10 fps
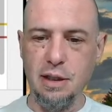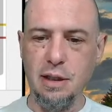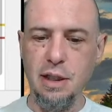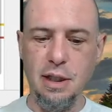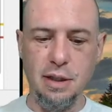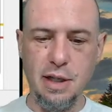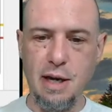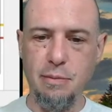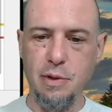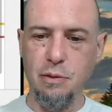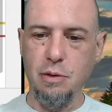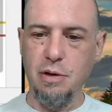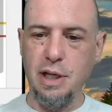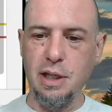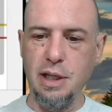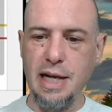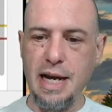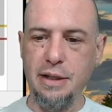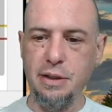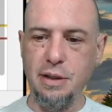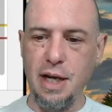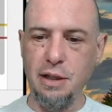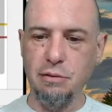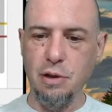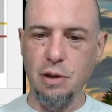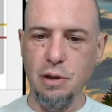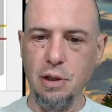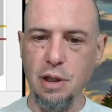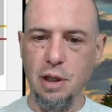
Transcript: Clean this up. We'll create the class dice roll.